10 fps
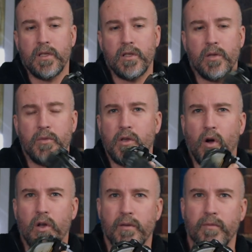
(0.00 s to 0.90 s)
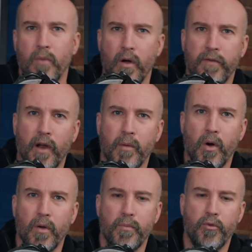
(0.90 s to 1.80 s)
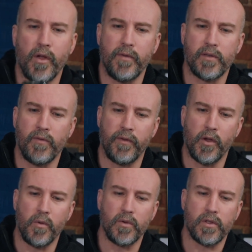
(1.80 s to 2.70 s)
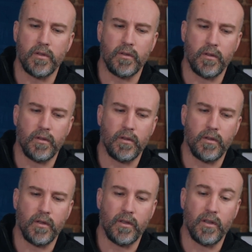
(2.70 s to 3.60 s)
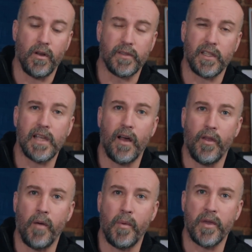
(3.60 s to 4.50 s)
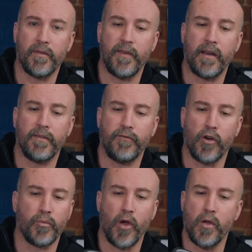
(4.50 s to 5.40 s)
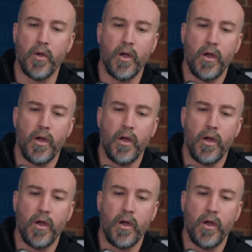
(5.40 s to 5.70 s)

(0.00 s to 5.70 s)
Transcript: Some of you guys that might follow my previous reviews can obviously tell that I'm a big fan of Frog.Pro,